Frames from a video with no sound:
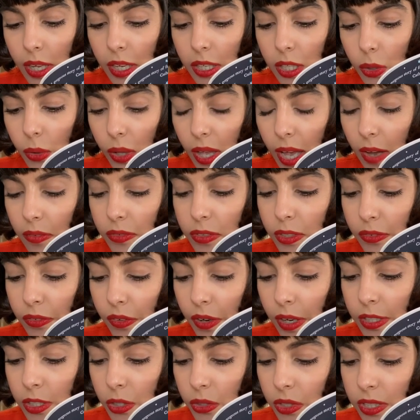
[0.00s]
You'll have to
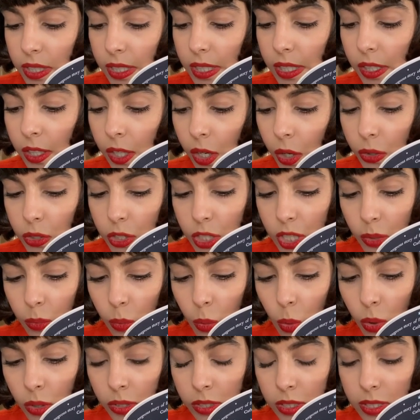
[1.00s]
find your seat alone, she
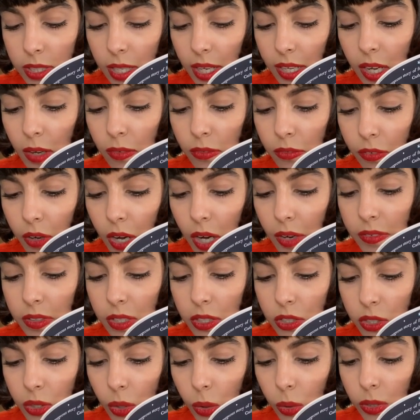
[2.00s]
warns, like I'm 5
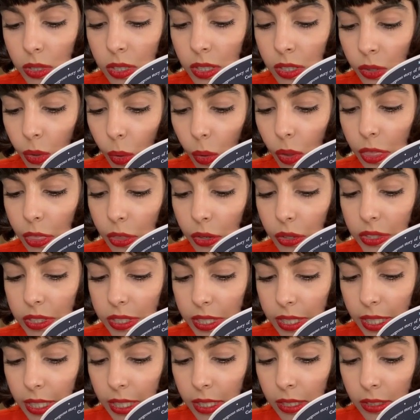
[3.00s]
years old and not
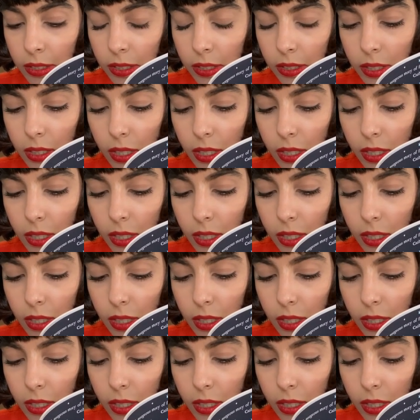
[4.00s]
13.